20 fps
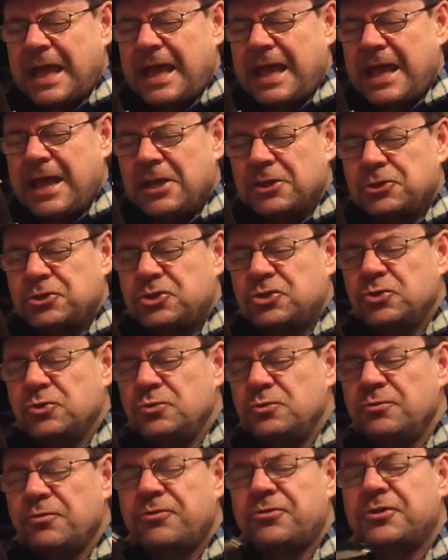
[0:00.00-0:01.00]
Uh,
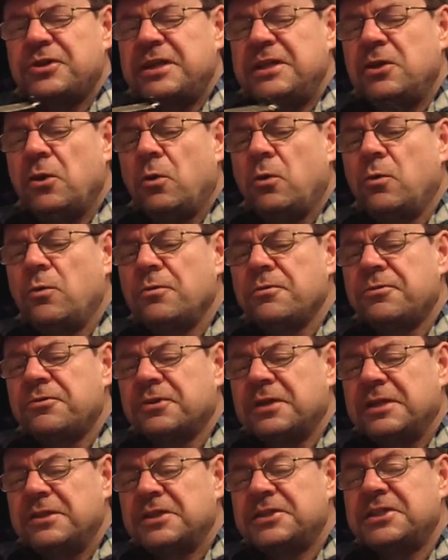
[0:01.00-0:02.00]

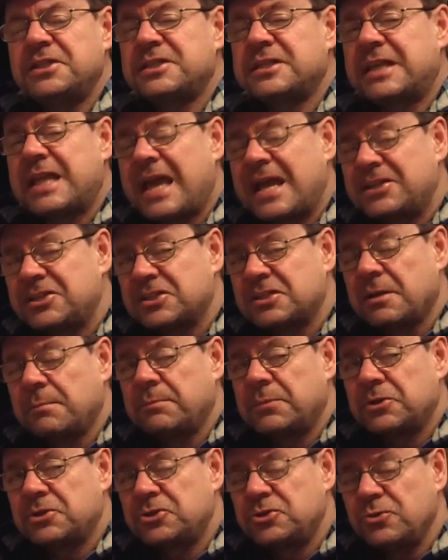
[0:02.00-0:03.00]
2303. This is cask
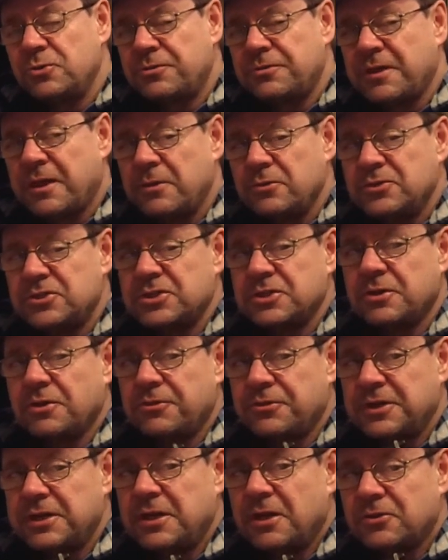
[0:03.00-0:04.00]
number
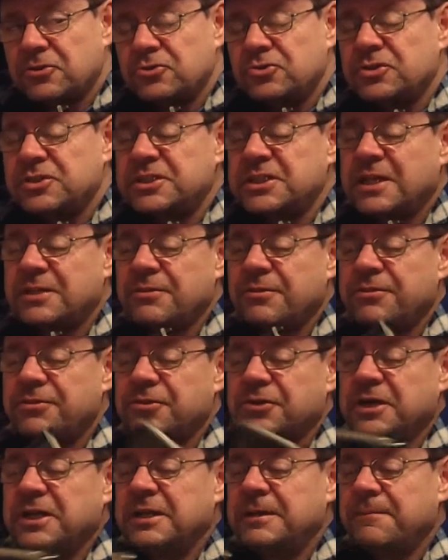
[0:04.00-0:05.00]

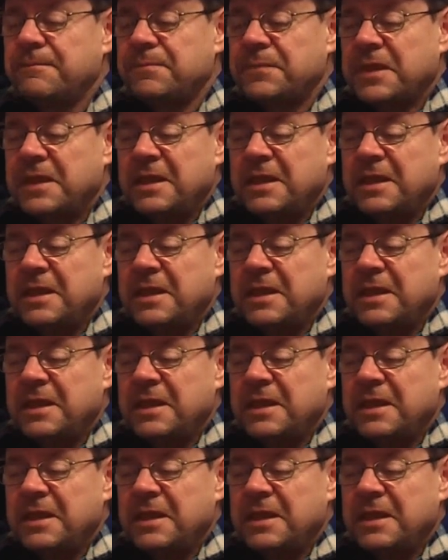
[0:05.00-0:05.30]
2303.